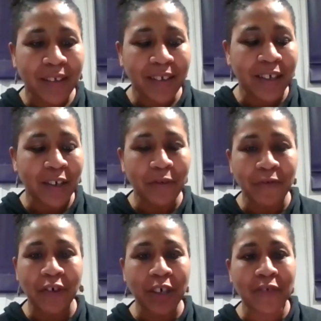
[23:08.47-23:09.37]
you know
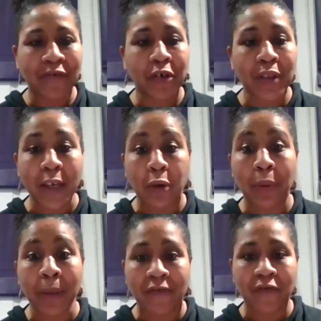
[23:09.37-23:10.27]
for for like
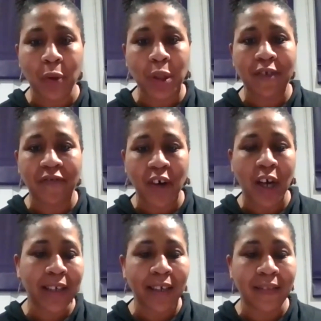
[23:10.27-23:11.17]
caribbean folks to
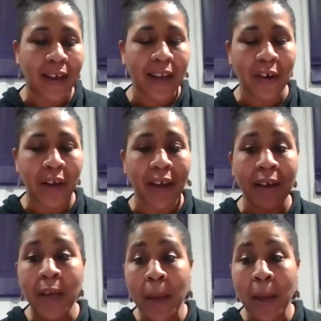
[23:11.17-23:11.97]
find in that area